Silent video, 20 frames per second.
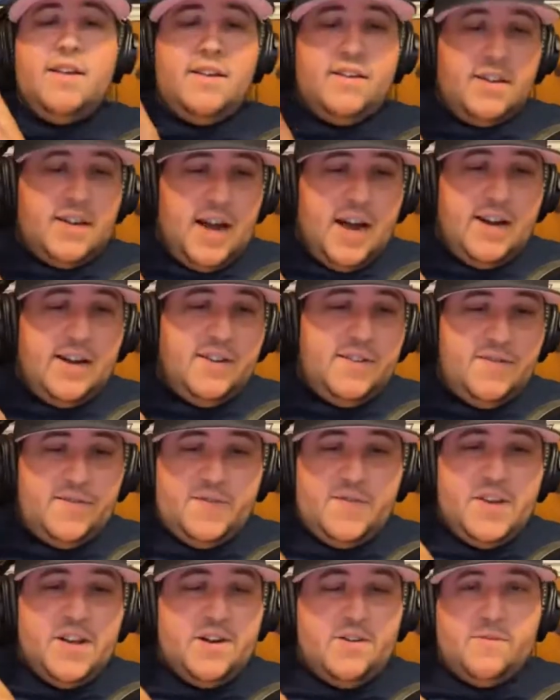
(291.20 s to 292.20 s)
kind of,
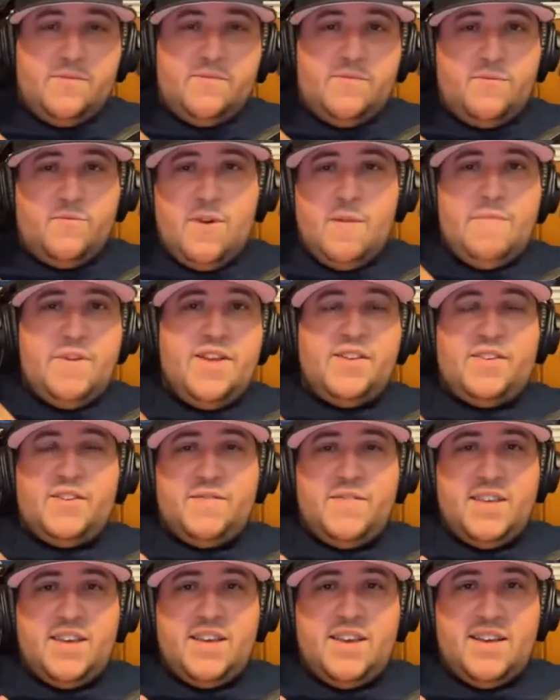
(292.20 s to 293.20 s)
reminisce
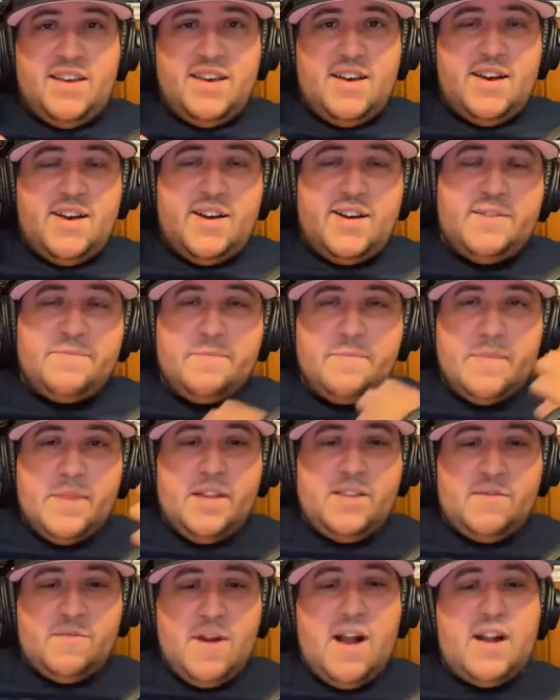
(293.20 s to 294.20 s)
of the
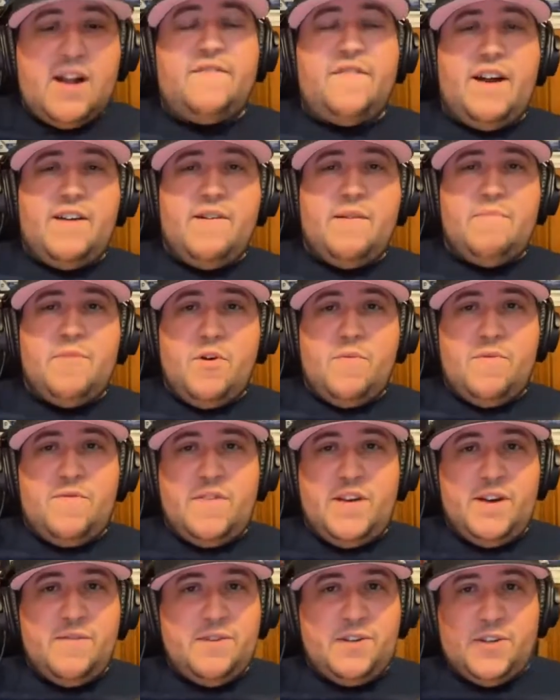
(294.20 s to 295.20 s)
rocket firing Boba
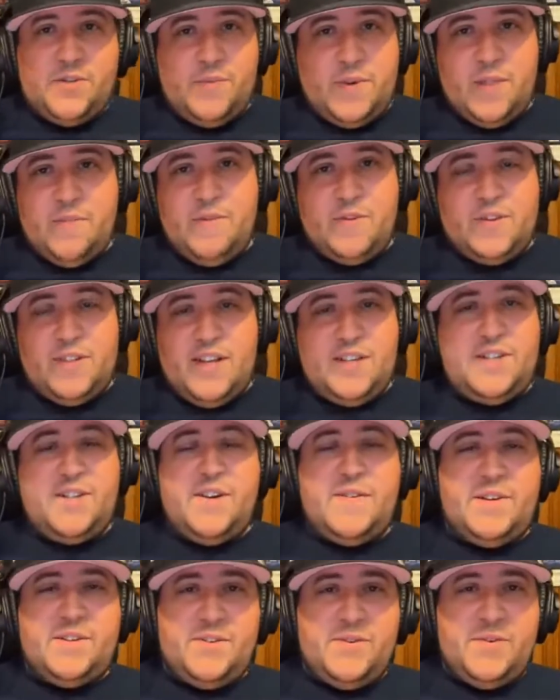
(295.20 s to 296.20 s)
Fett, which is one of the most
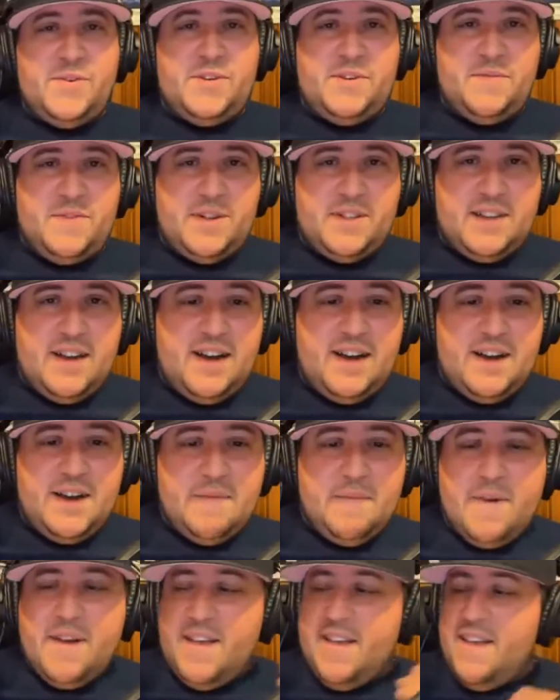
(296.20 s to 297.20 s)
legendary toys of all
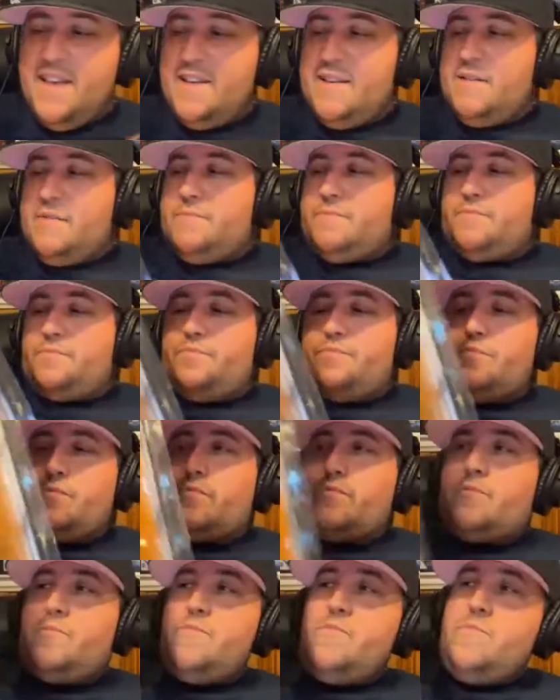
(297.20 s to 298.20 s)
time.
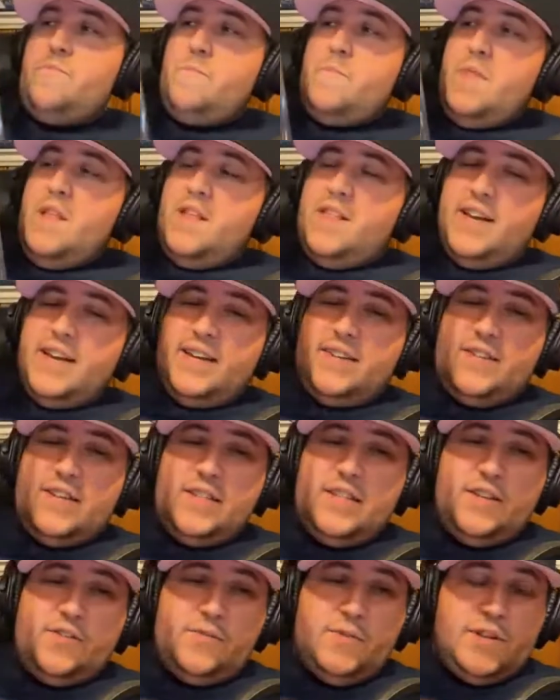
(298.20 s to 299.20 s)
Like I
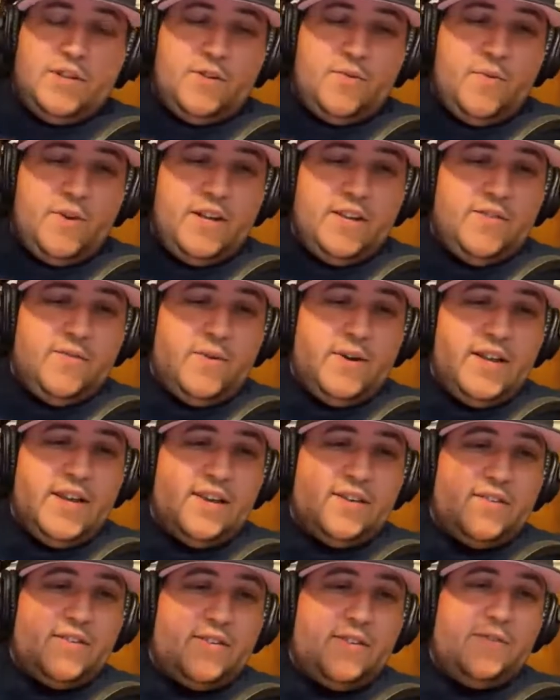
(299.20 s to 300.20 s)
said, this was a 2020
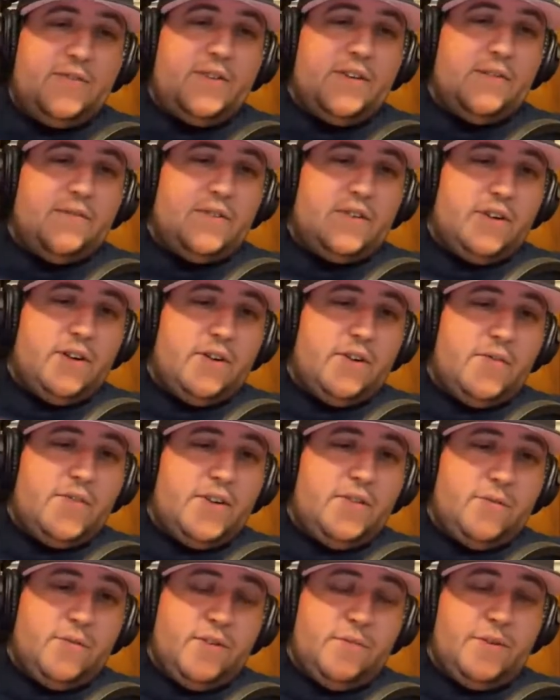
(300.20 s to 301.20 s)
exclusive, so
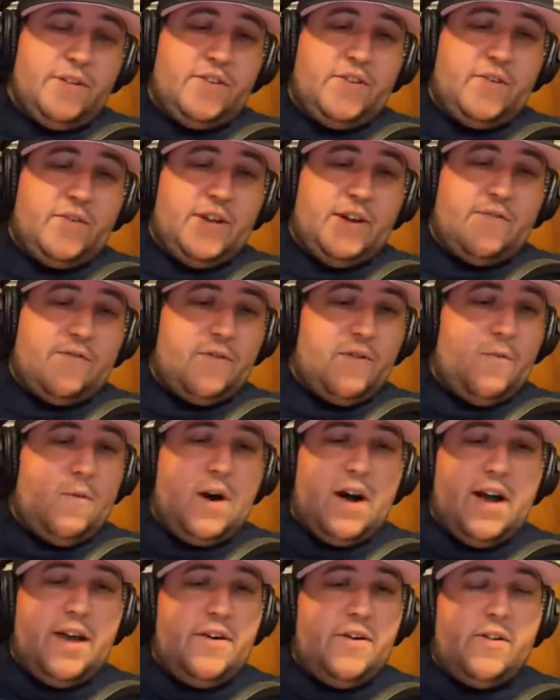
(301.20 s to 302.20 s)
this one's been sold out for a
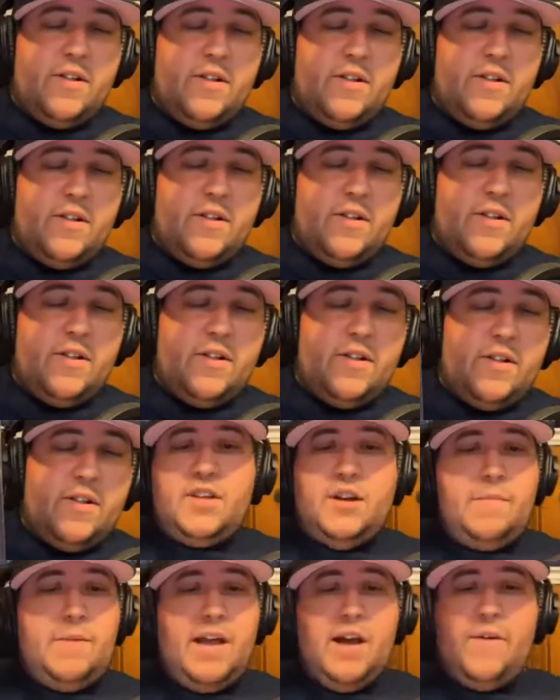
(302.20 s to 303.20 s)
while.
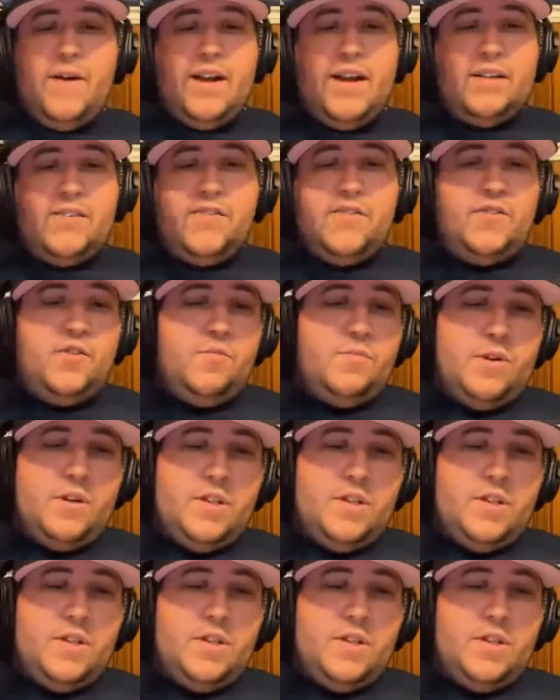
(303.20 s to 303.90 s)
Somehow I got super